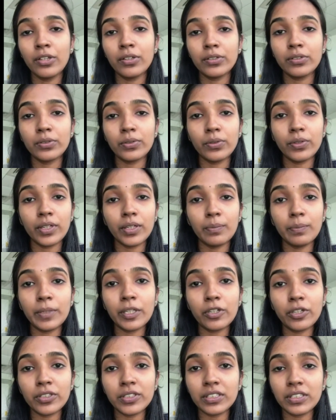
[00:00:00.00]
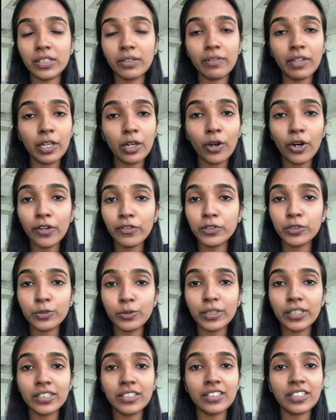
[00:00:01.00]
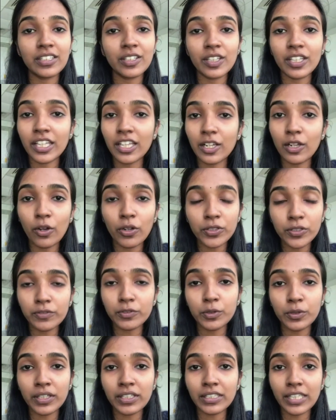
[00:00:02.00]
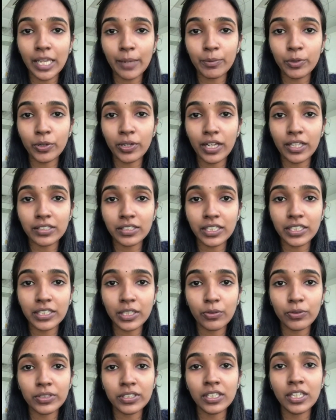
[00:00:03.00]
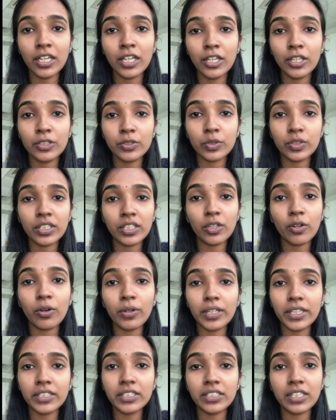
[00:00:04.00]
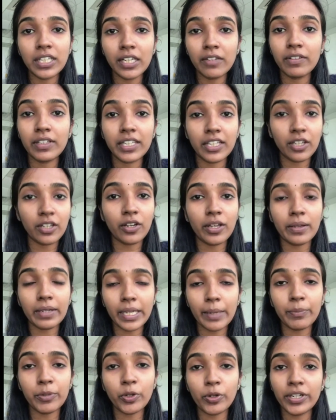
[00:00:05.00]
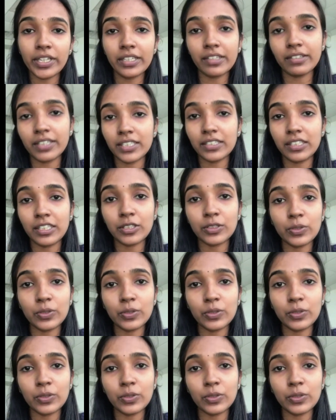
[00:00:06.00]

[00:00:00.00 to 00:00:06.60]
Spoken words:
So because there were lots of students kept on asking doubts, so the knowledge level kept on increasing.